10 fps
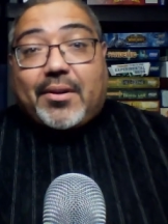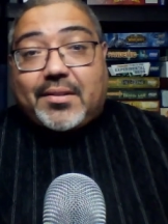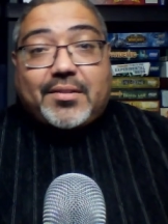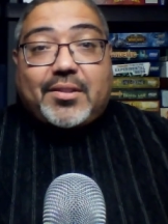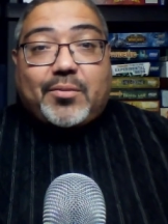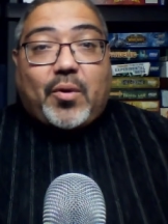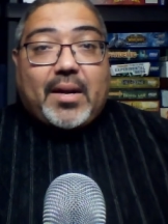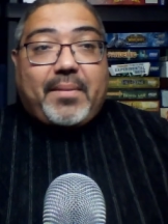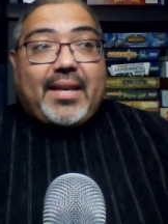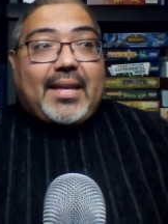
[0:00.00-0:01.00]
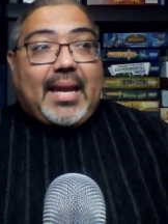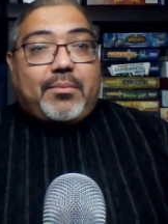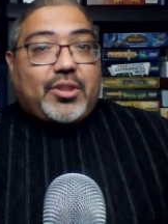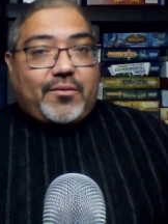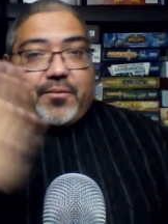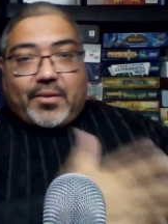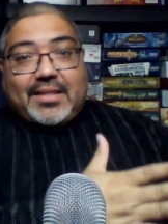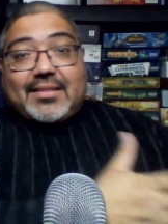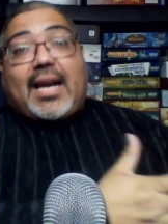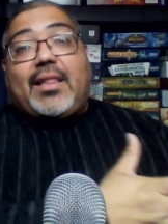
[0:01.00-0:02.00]
It doesn't want to be a game just for the
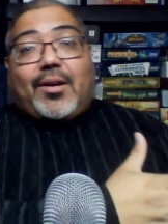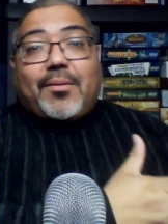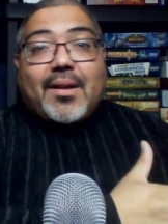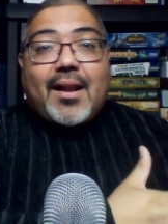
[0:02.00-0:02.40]
silo